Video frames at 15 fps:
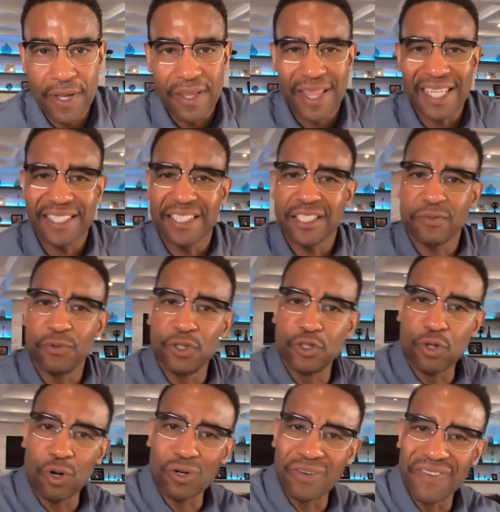That's just a
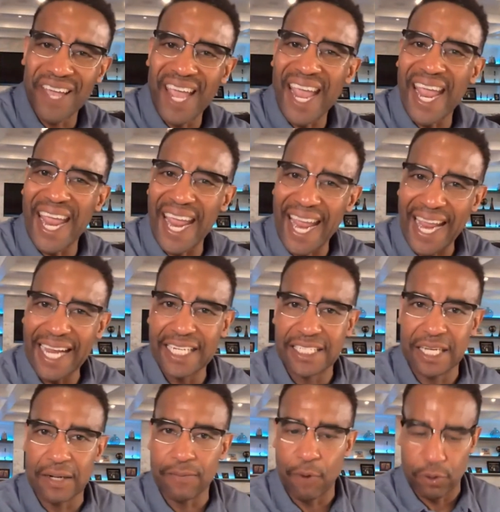result of
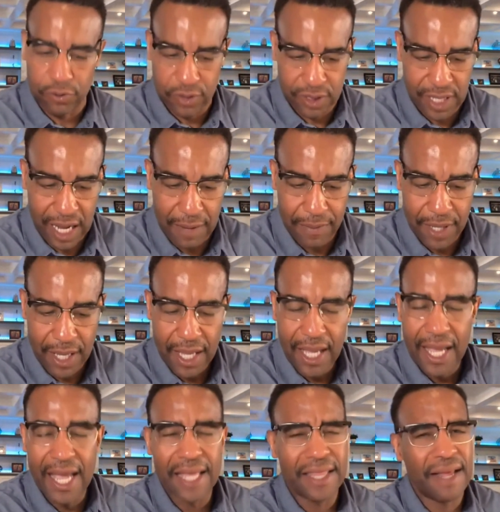aging most of the time.
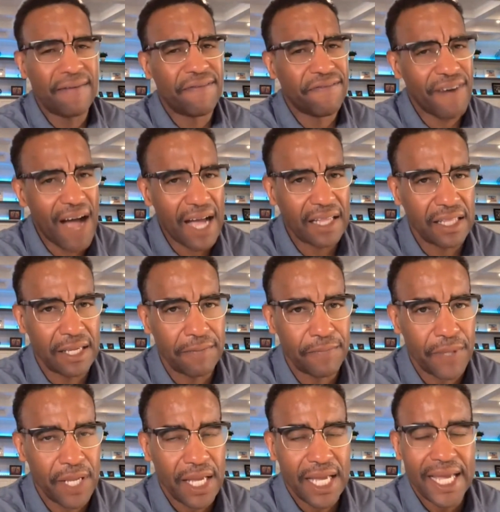And then finally,
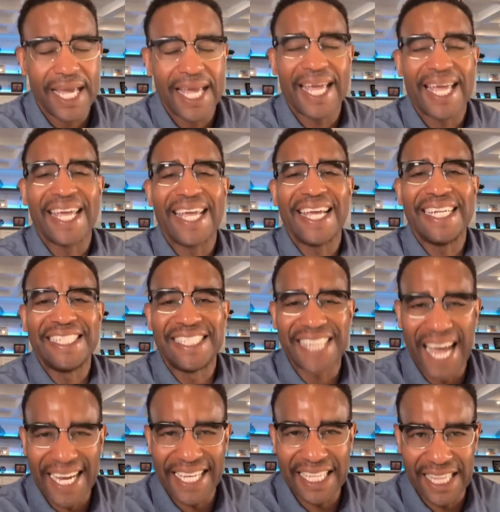
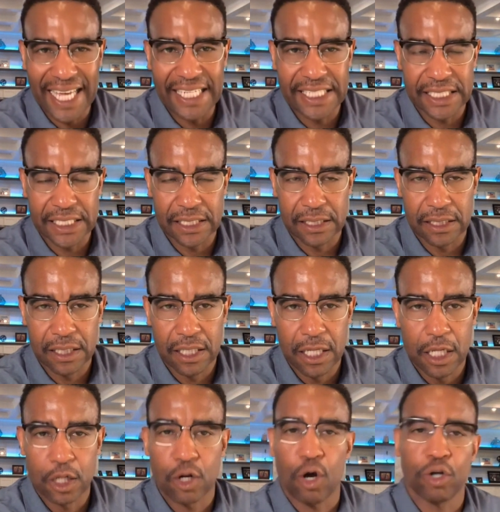ejaculation
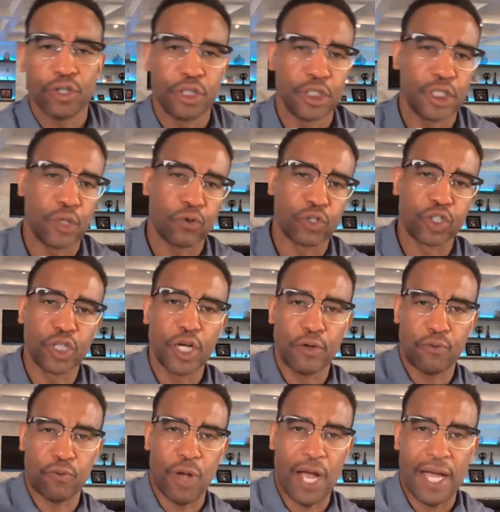causes a
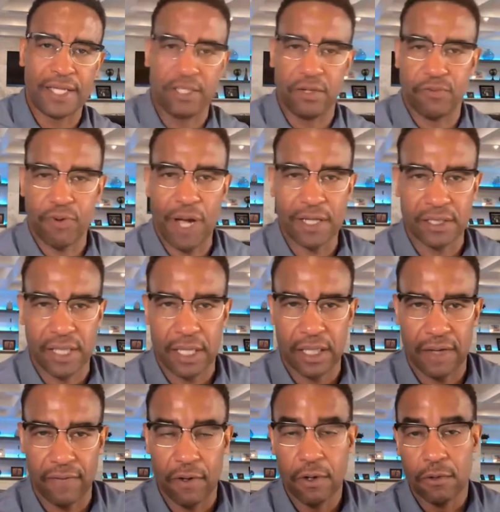sudden rise in your prostate
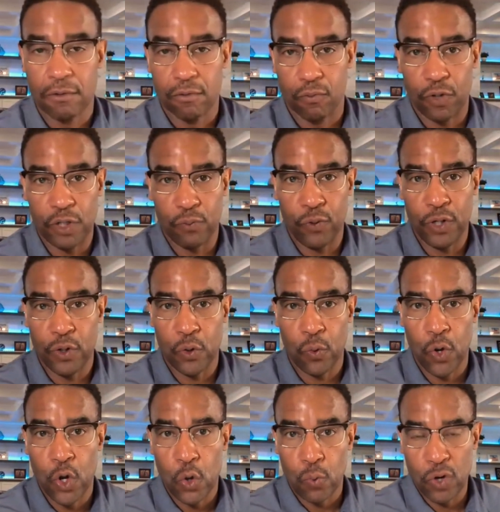level. We
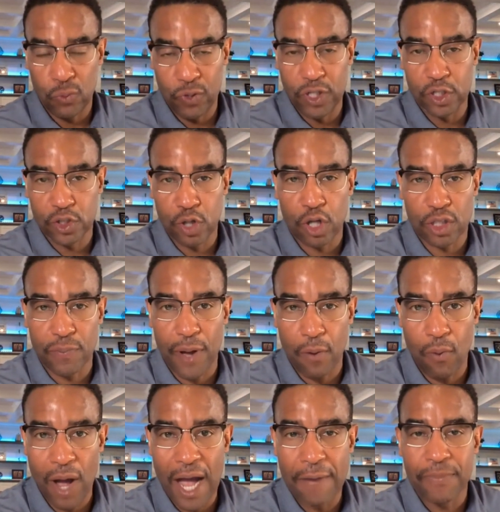just talked about
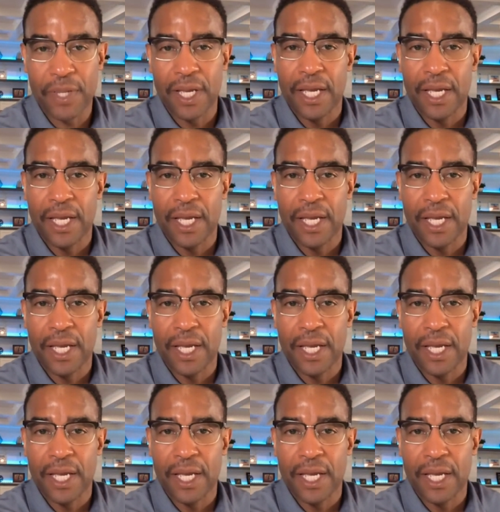what?